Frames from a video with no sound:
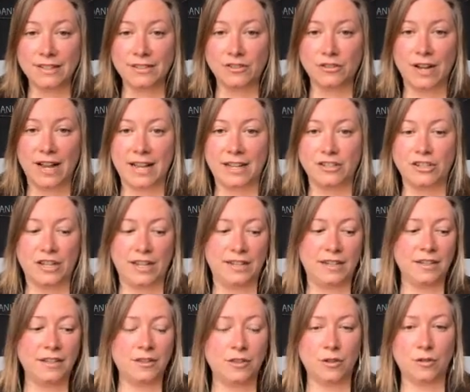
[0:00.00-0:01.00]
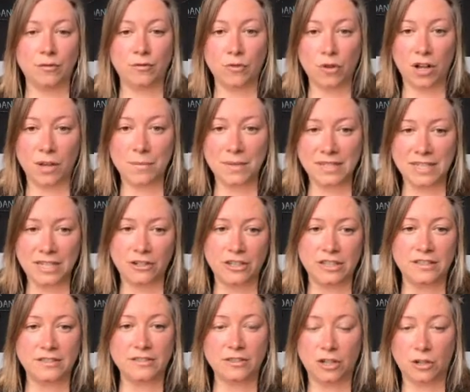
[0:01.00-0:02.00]
extraction, the raw
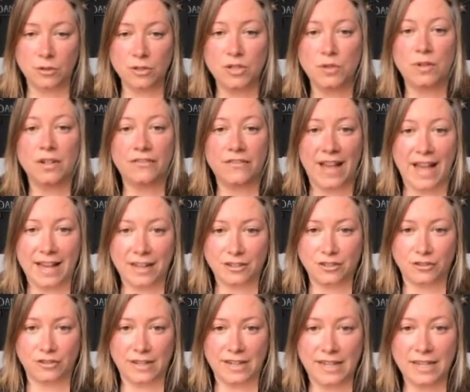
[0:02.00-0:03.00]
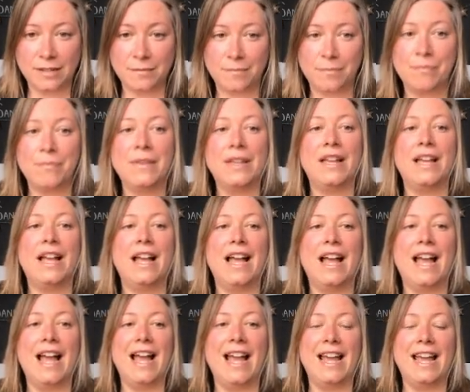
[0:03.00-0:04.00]
materials go to a factory
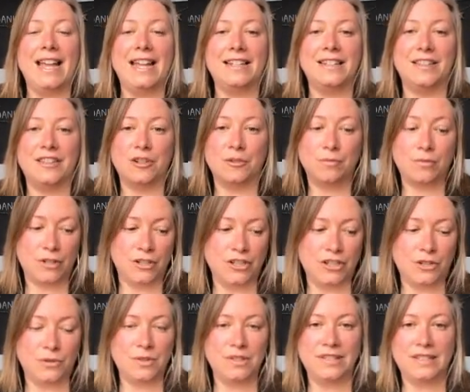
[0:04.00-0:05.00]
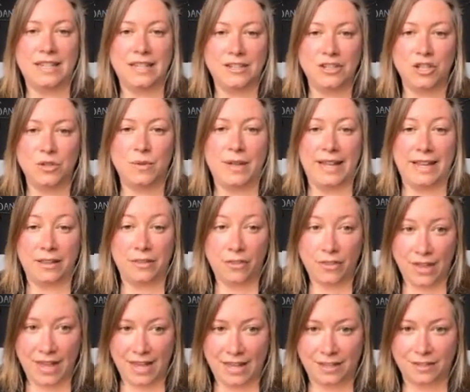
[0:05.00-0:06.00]
and they're produced into a
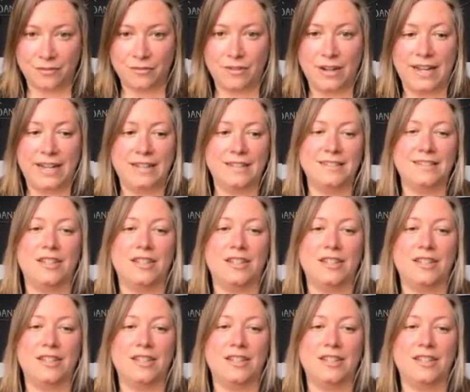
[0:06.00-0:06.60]
thing, right?